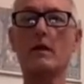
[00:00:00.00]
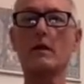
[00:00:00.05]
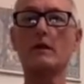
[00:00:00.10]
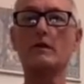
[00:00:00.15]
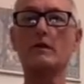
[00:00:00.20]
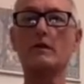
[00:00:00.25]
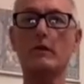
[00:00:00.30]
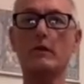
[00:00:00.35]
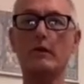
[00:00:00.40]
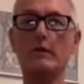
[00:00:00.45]

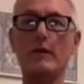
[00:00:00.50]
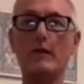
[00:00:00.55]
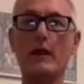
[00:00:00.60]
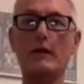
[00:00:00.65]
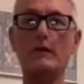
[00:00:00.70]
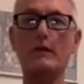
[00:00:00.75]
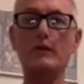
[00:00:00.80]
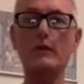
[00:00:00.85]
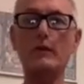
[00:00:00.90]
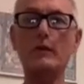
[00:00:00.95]
So we've
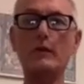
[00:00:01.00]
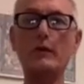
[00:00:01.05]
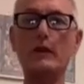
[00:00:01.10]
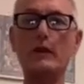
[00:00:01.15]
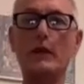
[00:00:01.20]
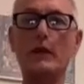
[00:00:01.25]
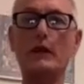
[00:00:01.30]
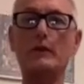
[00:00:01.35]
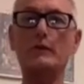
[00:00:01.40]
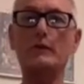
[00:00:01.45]
done two
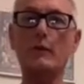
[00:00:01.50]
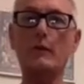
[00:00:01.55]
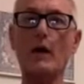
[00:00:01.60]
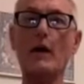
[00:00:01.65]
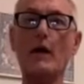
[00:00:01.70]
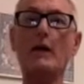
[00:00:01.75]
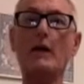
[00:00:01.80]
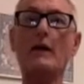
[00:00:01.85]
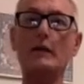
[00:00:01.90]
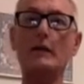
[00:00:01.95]
things.
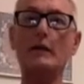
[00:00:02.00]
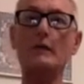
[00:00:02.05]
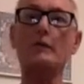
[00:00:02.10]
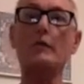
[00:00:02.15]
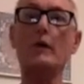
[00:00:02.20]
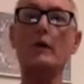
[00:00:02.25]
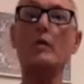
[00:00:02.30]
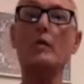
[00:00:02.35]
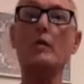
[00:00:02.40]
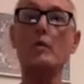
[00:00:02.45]
One is
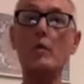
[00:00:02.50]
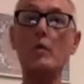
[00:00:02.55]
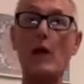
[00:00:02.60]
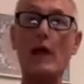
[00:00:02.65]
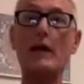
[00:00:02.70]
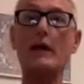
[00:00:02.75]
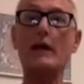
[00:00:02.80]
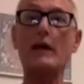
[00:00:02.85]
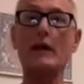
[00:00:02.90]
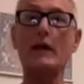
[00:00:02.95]
we're
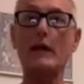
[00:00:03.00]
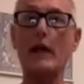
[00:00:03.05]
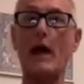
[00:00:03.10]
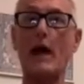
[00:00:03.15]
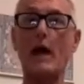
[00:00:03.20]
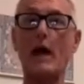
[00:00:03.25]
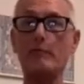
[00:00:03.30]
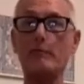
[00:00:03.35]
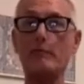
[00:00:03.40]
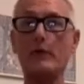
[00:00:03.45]
waking
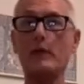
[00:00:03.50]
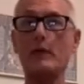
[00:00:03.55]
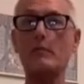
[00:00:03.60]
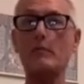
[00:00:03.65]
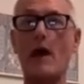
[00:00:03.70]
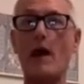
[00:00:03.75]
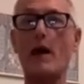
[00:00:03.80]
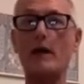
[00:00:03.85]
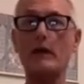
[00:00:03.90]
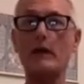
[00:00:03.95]
up the
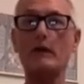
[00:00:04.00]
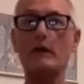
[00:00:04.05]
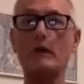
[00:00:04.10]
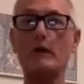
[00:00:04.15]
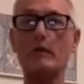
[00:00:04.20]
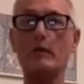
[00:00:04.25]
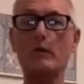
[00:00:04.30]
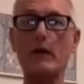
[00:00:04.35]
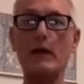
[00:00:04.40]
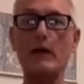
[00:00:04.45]
body.
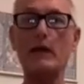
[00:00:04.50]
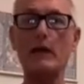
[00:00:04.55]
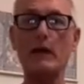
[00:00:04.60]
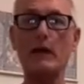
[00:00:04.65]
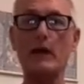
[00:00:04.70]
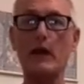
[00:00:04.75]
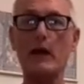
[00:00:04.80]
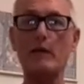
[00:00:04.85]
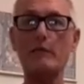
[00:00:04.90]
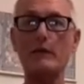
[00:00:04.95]
We're waking
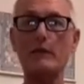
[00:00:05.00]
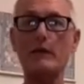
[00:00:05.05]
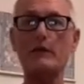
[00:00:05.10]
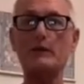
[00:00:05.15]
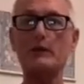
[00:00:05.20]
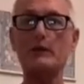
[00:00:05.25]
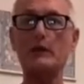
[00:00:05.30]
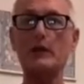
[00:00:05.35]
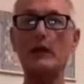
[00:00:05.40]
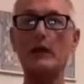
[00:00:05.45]
up the
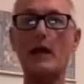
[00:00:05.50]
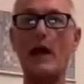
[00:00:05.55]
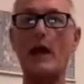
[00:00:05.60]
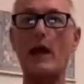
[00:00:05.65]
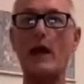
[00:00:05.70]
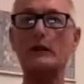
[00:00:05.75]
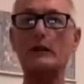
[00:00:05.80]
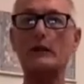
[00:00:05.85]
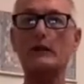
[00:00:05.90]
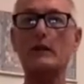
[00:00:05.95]
chi
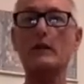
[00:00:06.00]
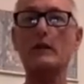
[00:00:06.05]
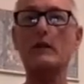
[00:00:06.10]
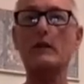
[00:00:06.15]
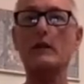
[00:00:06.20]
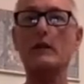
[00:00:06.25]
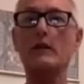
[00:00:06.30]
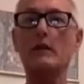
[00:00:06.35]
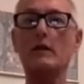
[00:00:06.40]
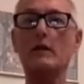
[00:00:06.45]
action
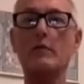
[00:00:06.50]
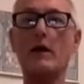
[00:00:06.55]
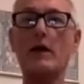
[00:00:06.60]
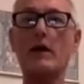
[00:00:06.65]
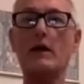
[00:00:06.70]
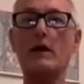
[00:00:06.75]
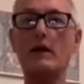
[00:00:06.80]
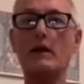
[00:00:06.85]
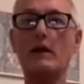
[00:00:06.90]
in the body.